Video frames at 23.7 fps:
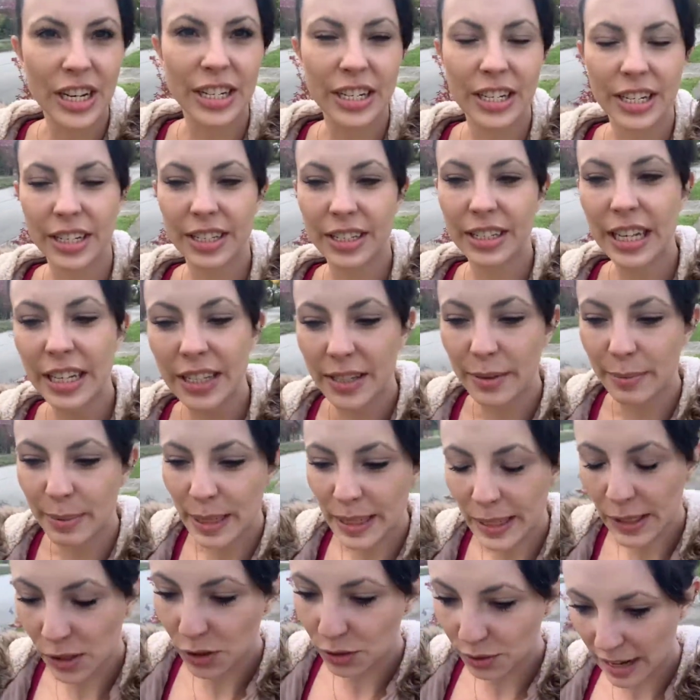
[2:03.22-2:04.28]
and a sense of
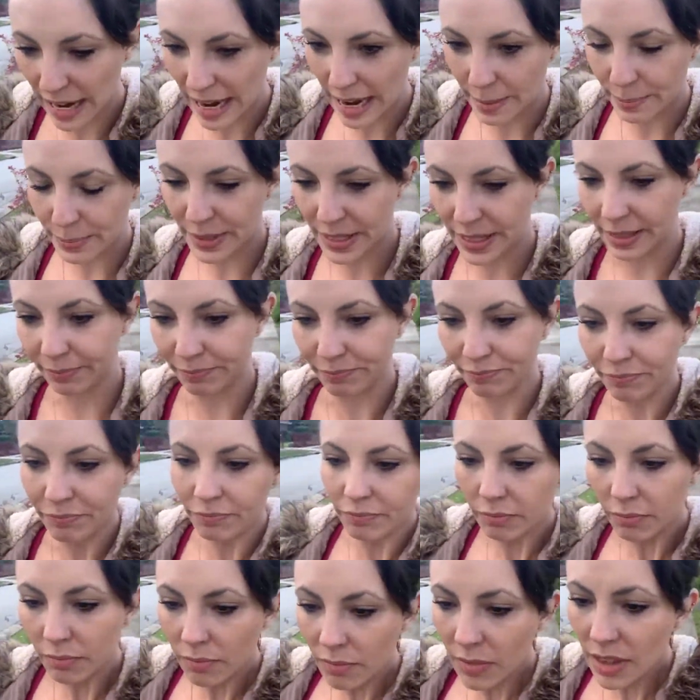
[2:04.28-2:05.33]
being trapped. And
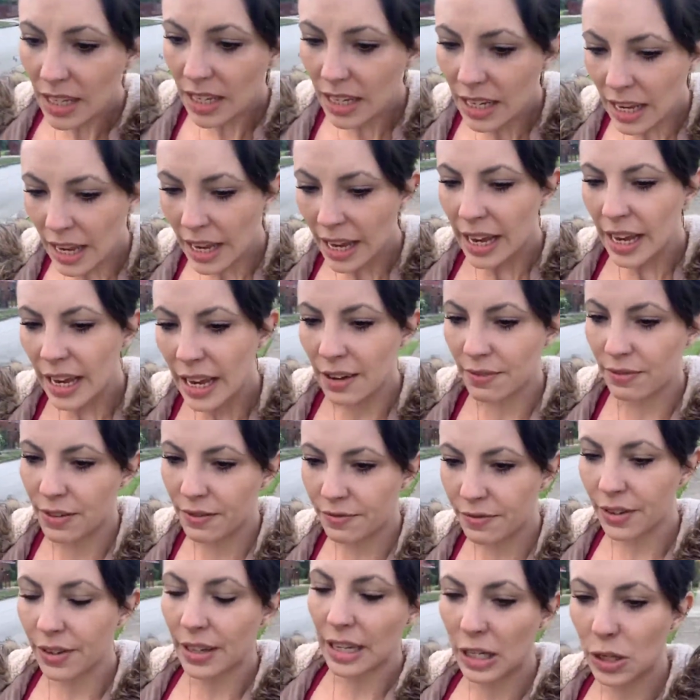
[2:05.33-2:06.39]
if you
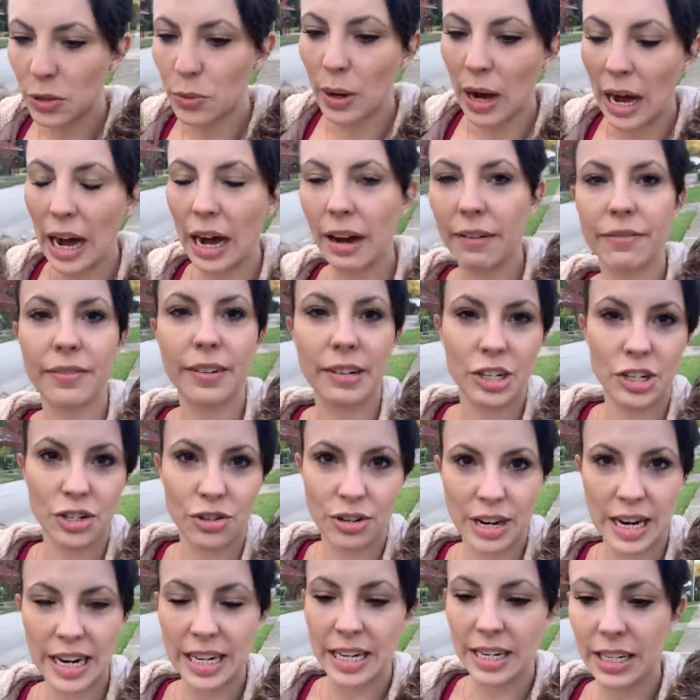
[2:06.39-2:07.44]
feel like you are
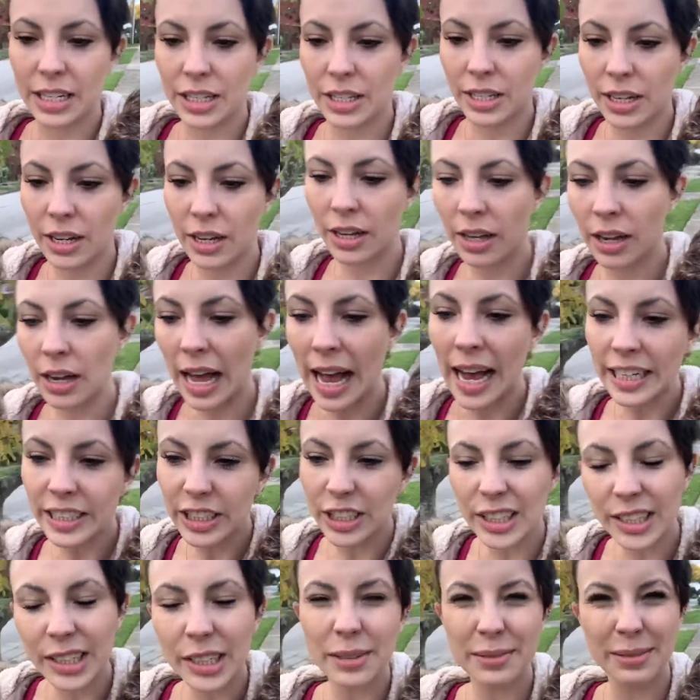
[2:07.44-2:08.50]
frustrated, it's
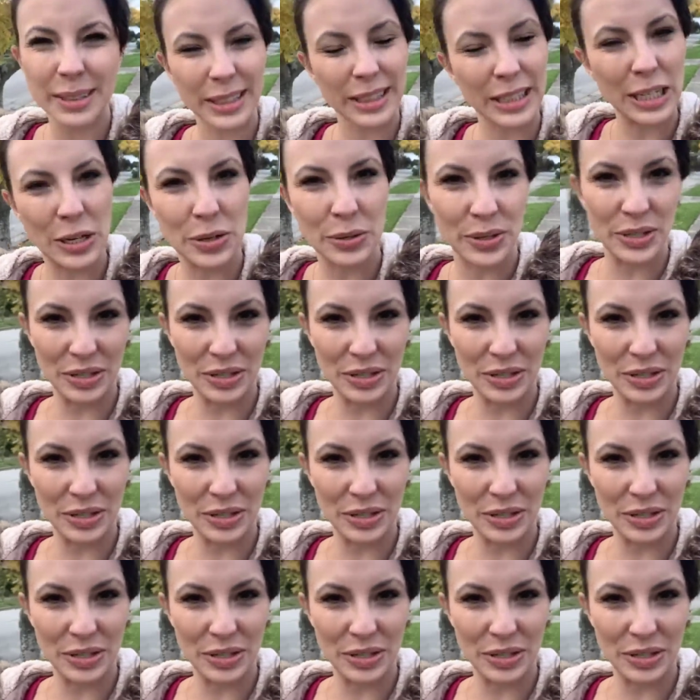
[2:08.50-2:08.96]
actually a really good